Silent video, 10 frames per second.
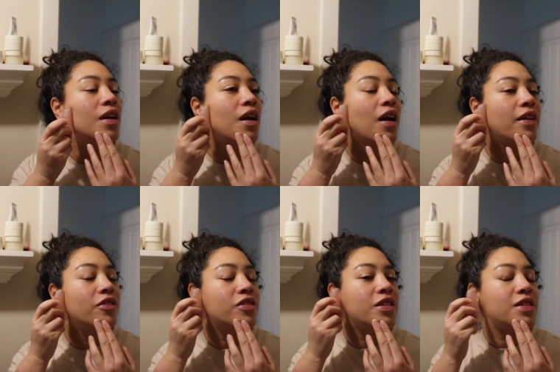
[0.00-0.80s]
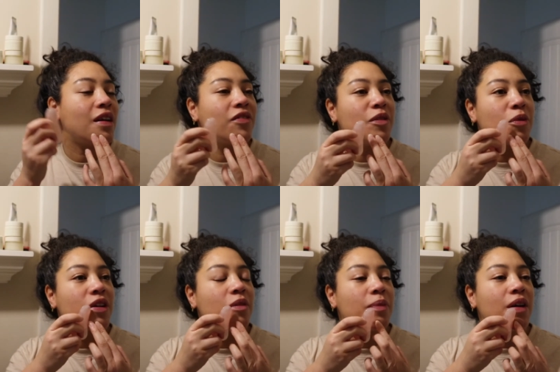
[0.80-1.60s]
I don't do this every
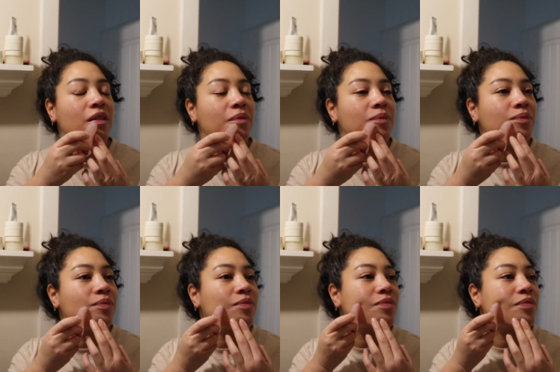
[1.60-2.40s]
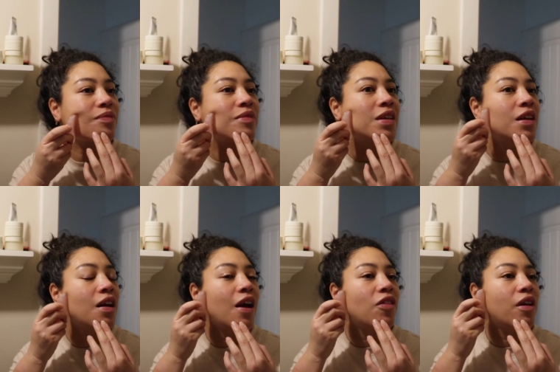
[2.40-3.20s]
morning, but
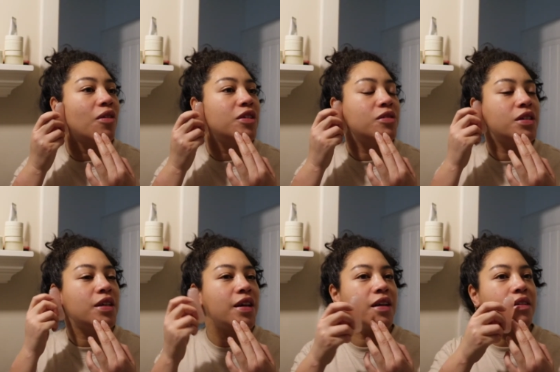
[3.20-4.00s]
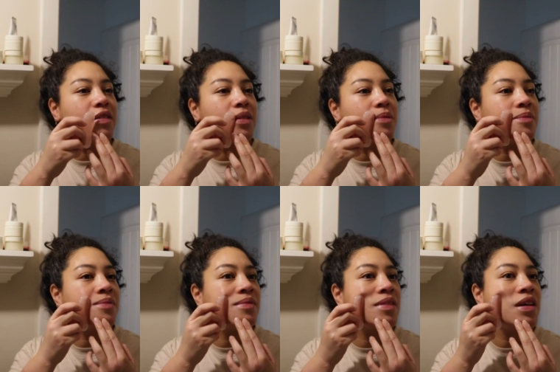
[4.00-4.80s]
I thought I would do it today because
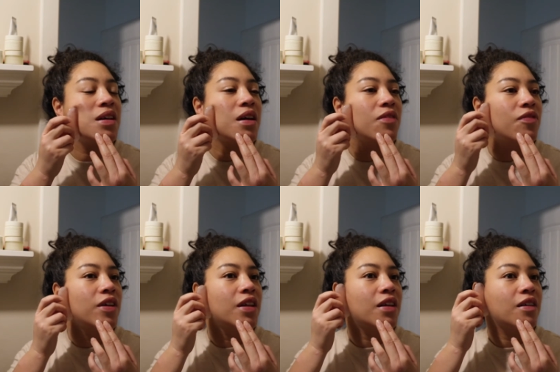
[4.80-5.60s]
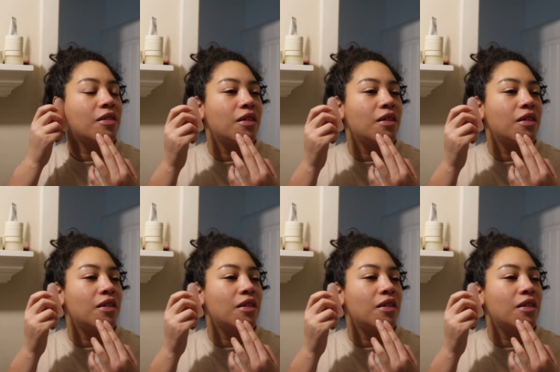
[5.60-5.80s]
I'm feeling